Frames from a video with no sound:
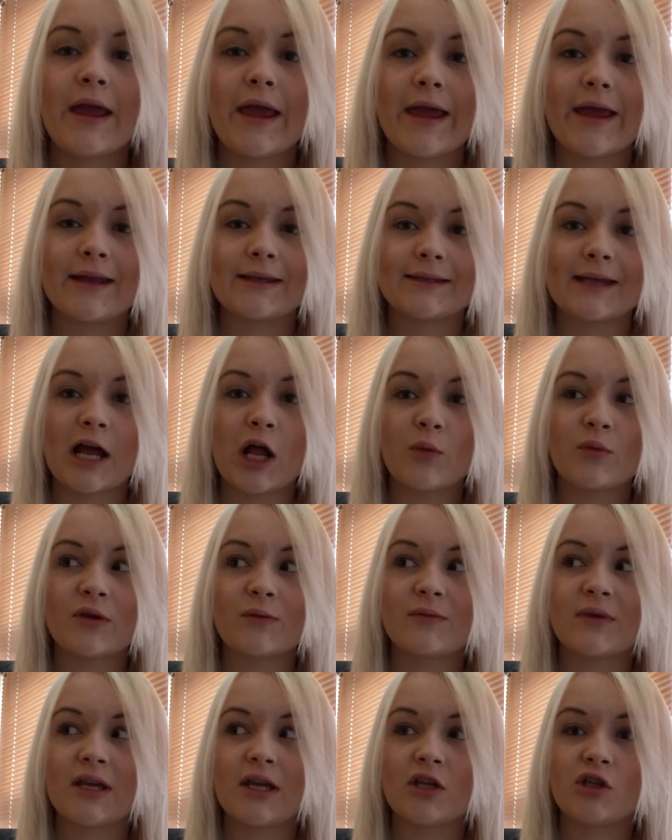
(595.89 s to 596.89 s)
It's
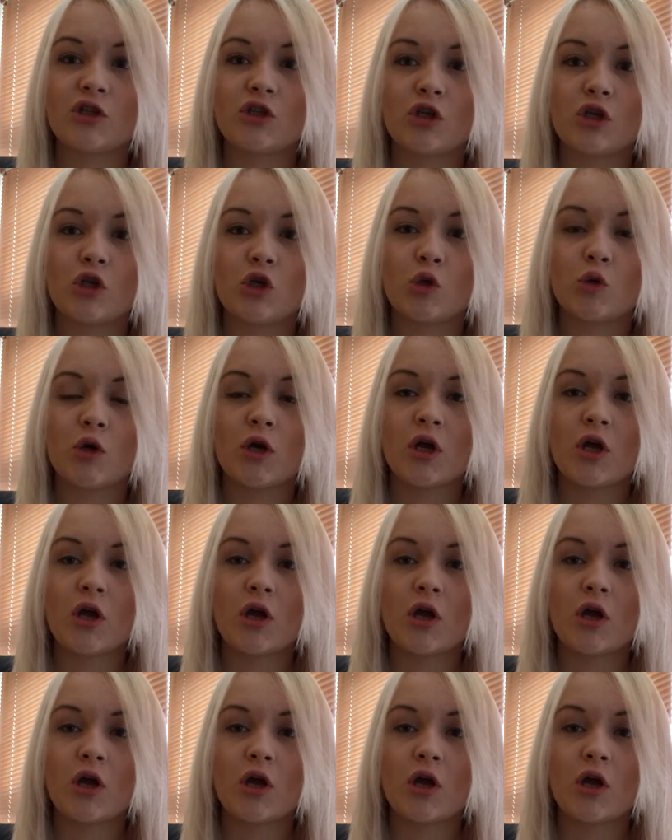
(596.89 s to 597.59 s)
helping me to